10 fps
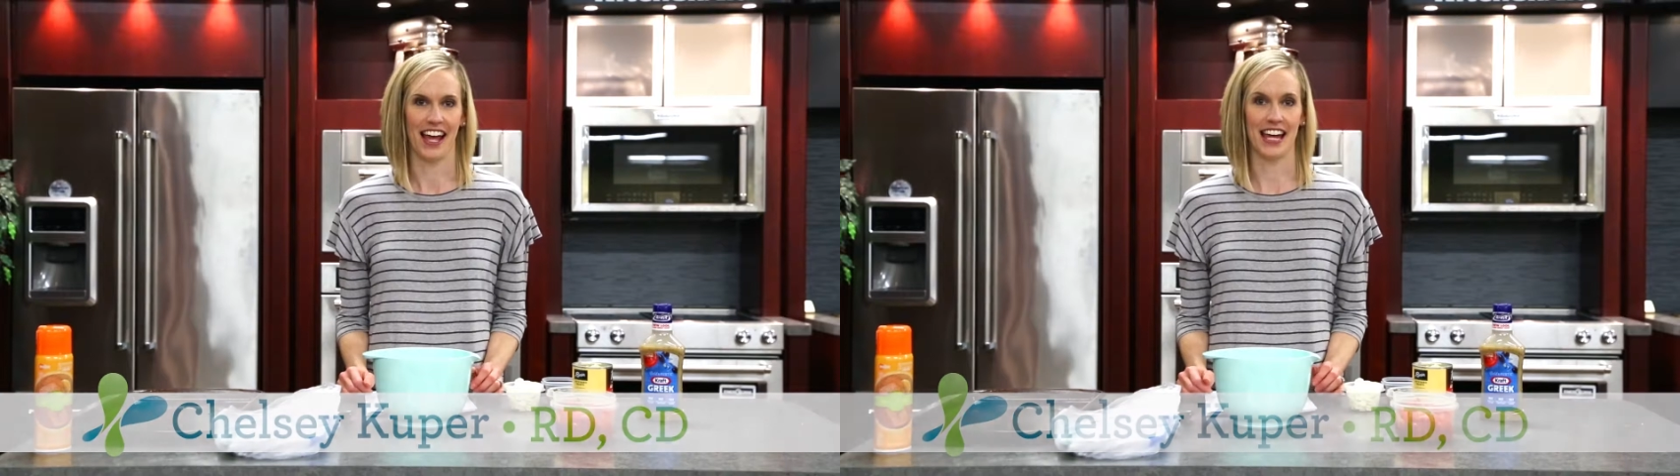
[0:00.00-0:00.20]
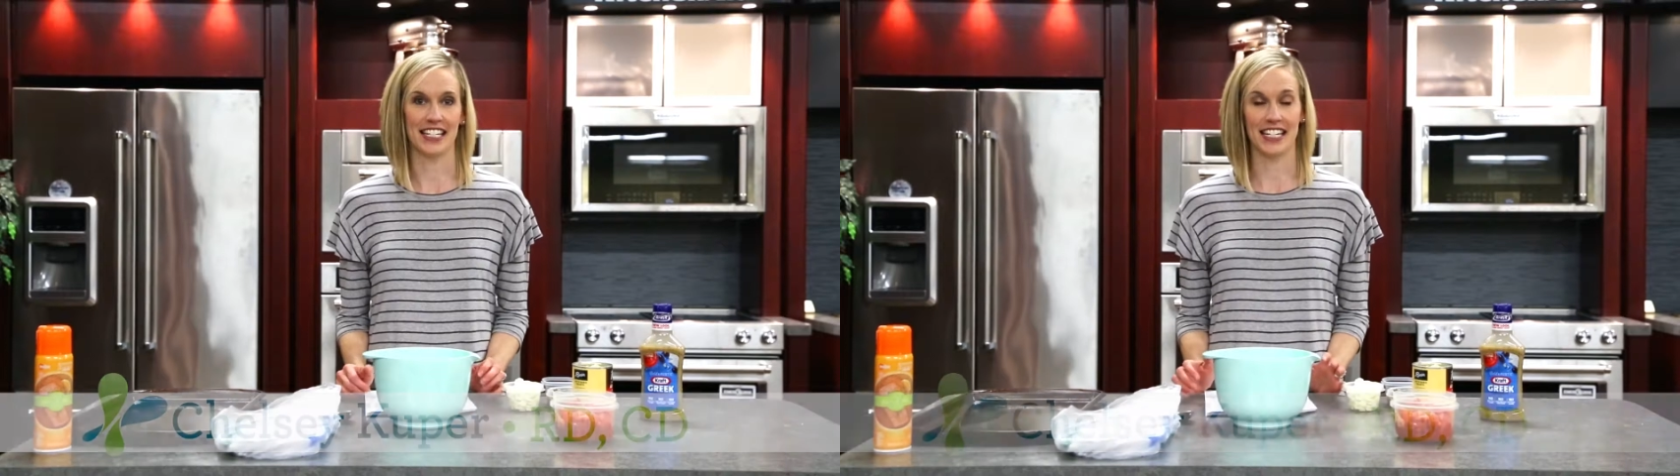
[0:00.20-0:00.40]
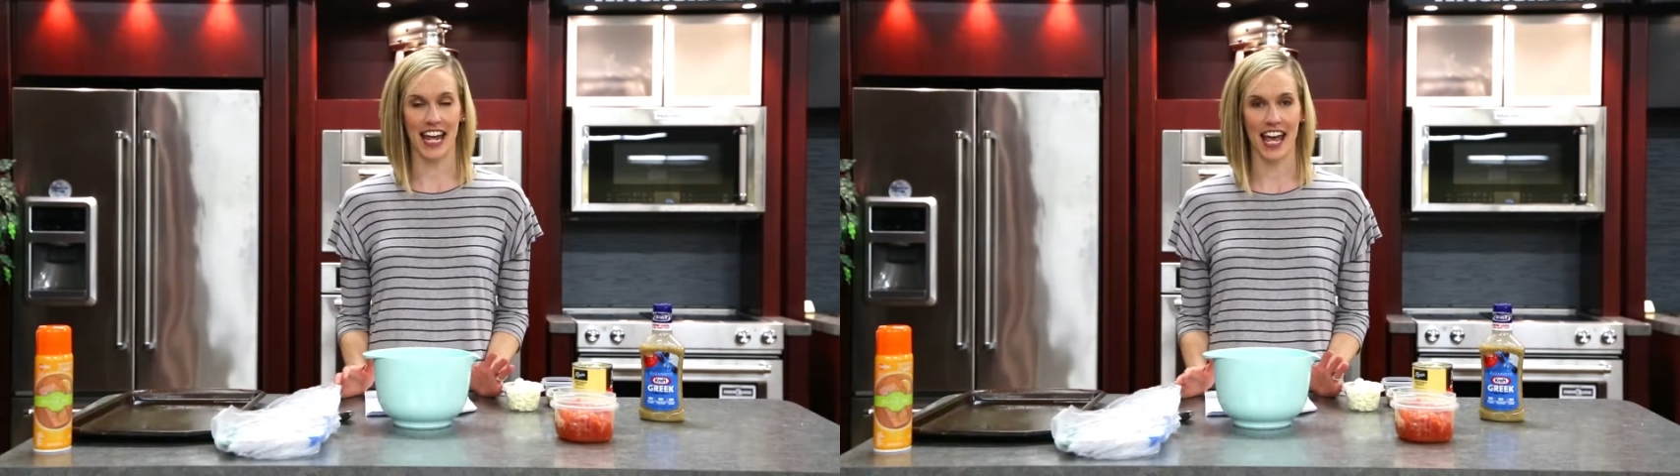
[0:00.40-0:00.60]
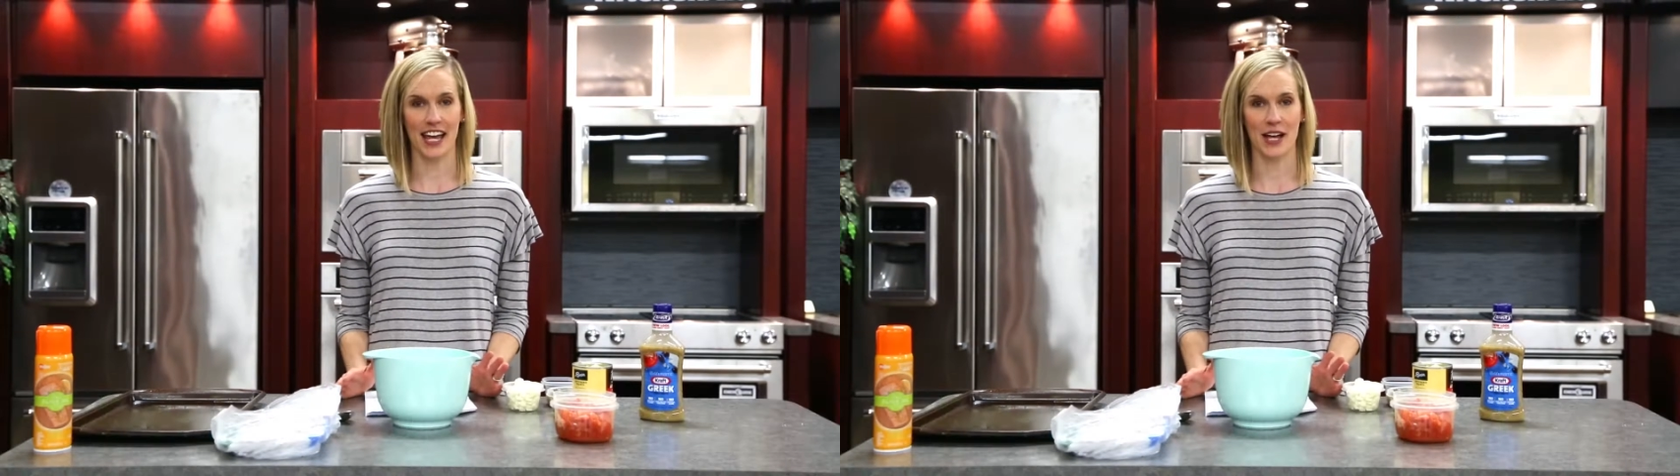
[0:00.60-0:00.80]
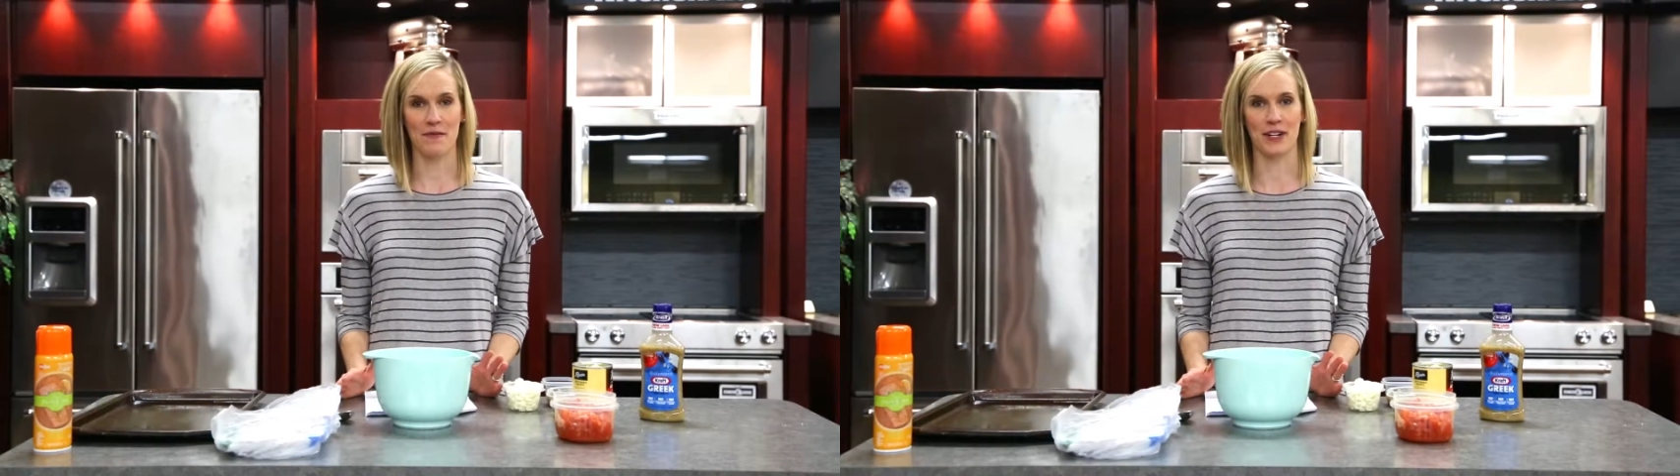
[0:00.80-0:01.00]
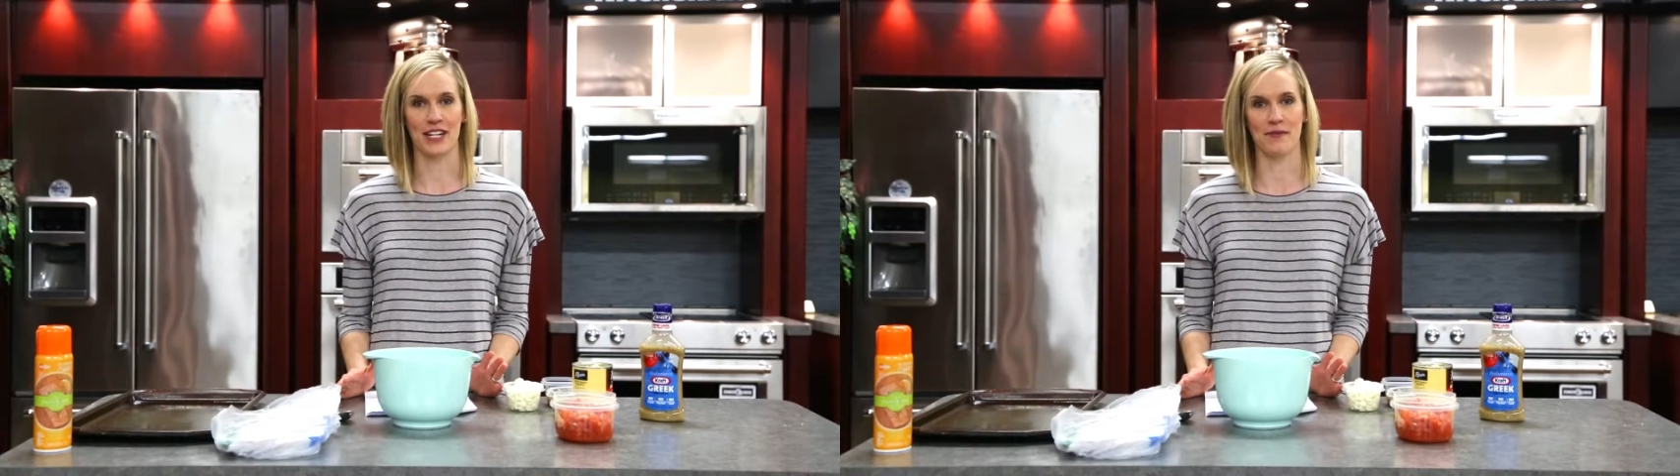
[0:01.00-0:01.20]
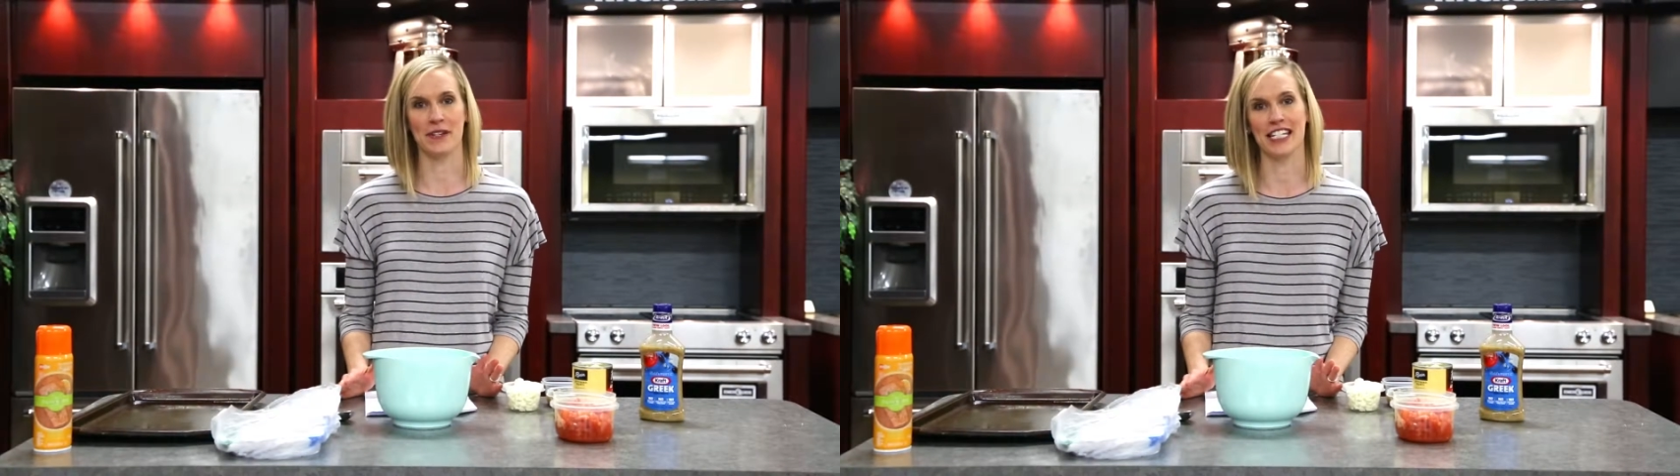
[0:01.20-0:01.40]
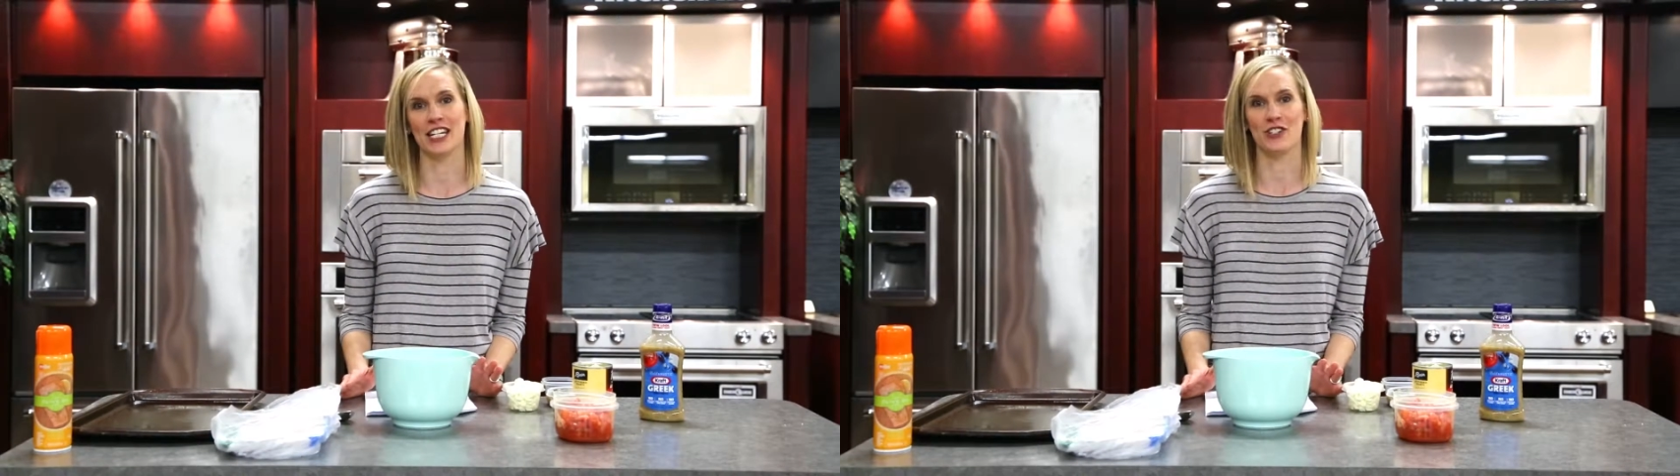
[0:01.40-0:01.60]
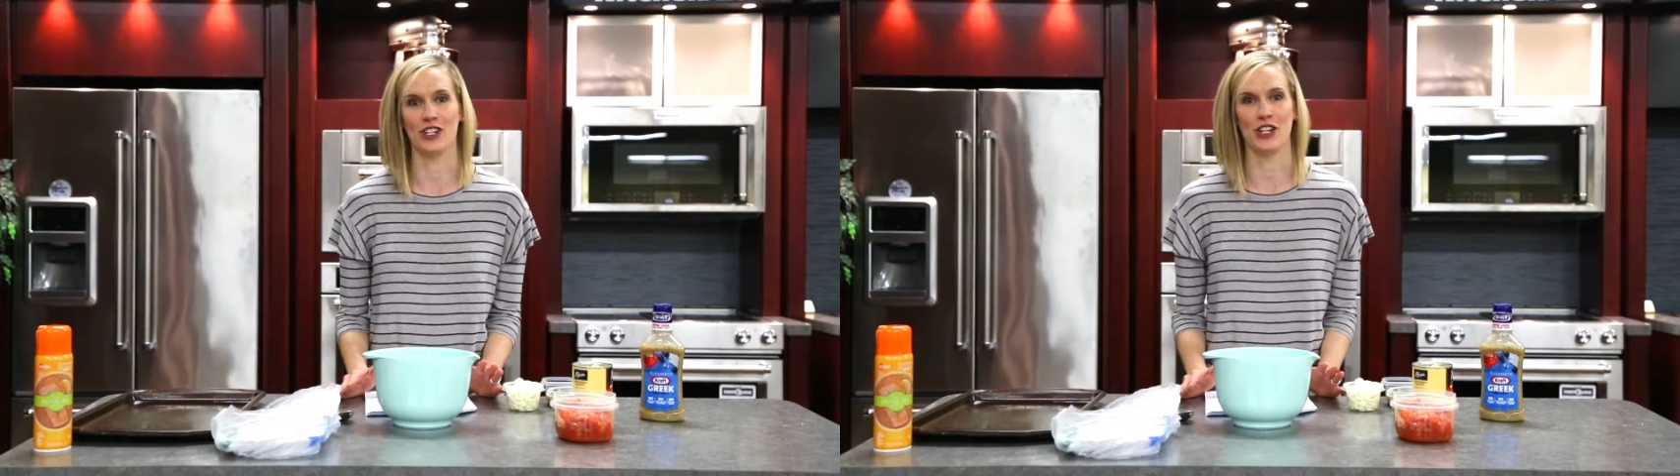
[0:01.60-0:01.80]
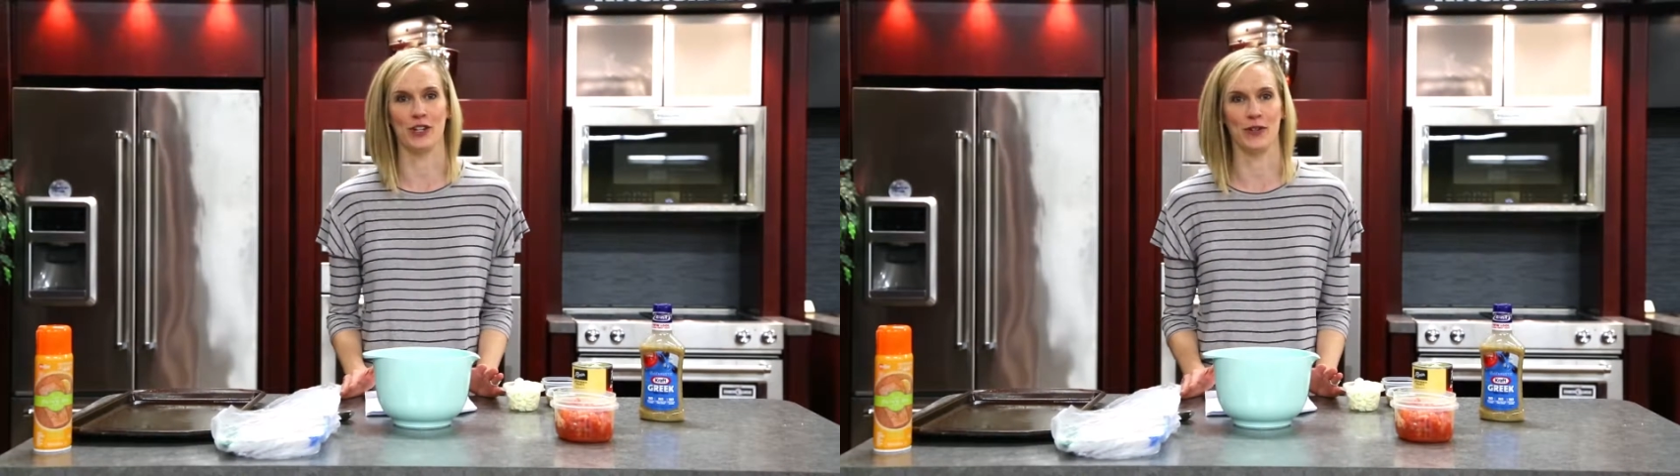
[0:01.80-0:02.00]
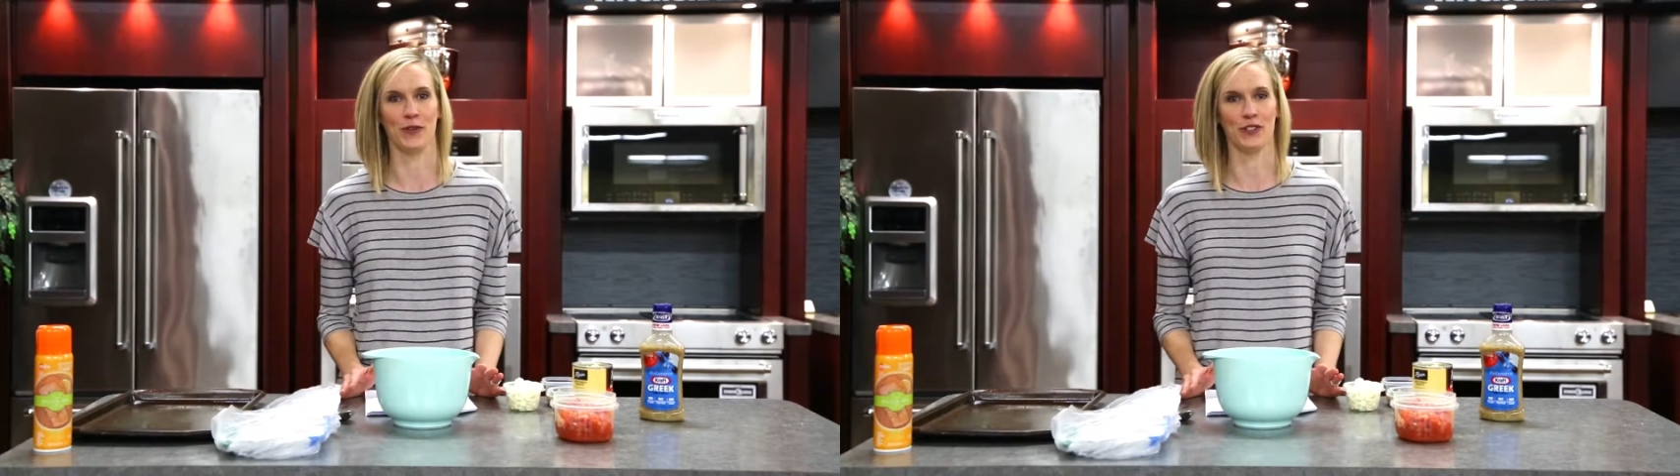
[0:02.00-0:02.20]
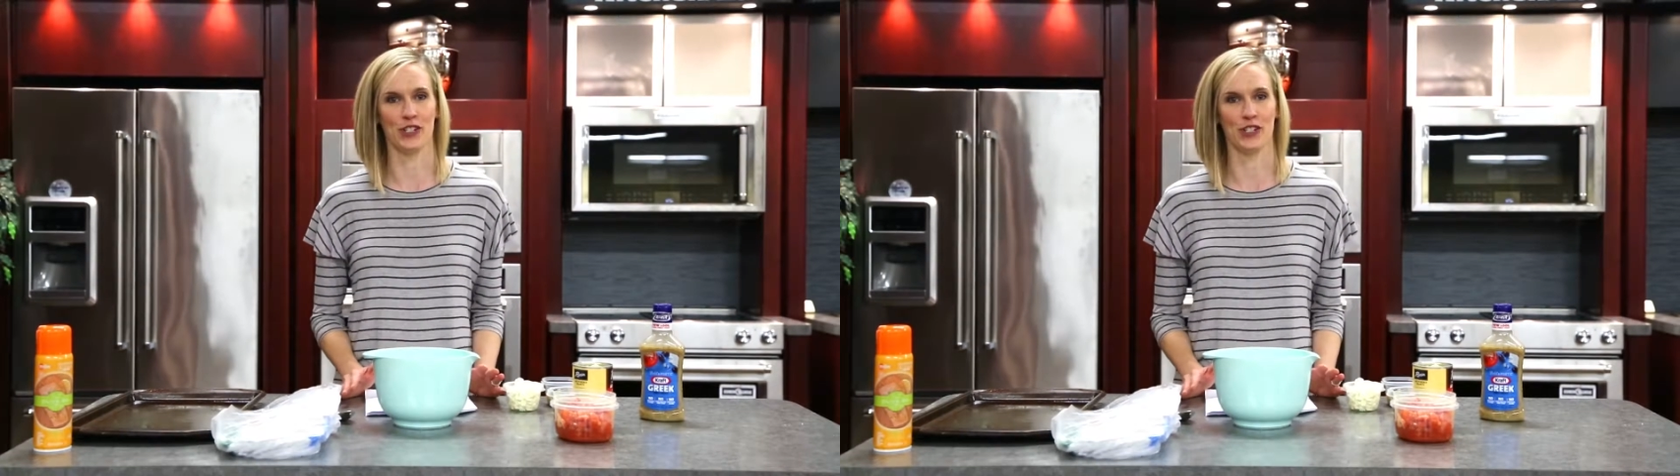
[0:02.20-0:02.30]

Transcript: And today I'm going to be teaching you